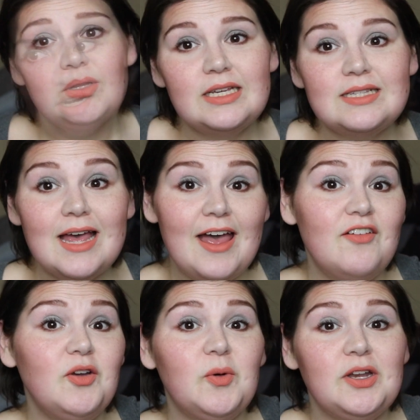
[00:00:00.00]
Please let
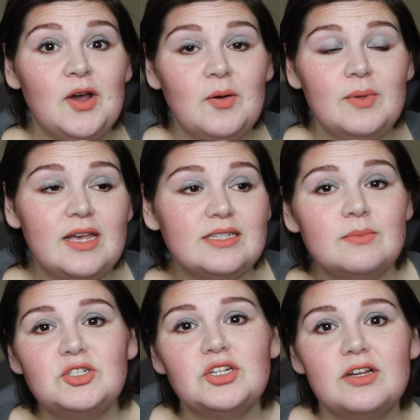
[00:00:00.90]
everyone know because
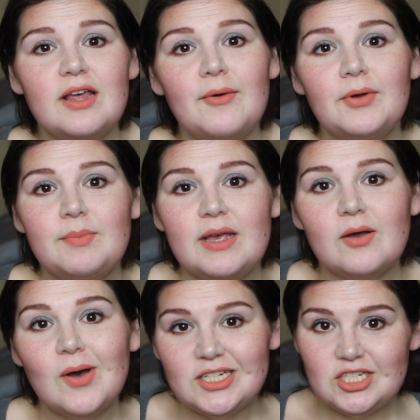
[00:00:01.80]
I'm sure that would be a
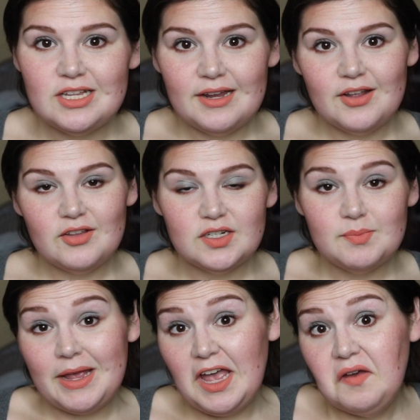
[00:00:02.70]
question that others
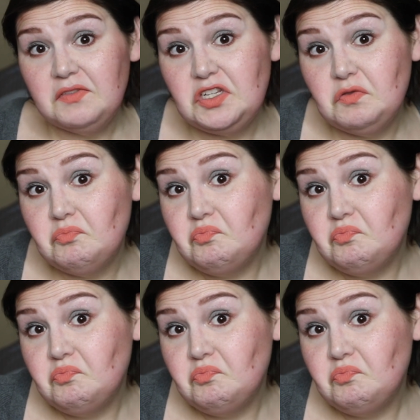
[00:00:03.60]
might have too.